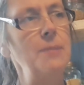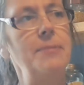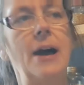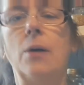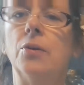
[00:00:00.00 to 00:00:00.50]

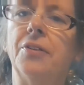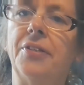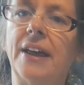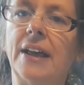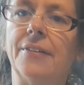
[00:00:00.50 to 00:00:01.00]
But I would
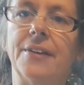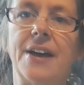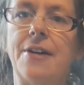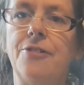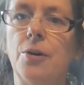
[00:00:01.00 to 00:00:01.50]
think that
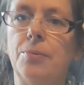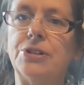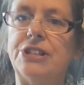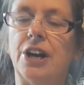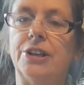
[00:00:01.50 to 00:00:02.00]
if you're
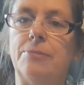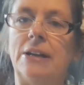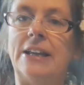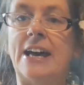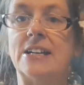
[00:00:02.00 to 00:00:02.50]
putting it on a
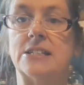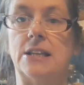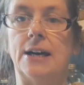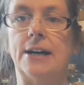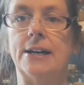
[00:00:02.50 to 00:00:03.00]
Millionaire
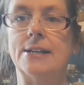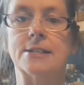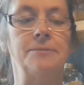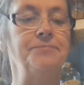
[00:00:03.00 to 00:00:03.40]
slice,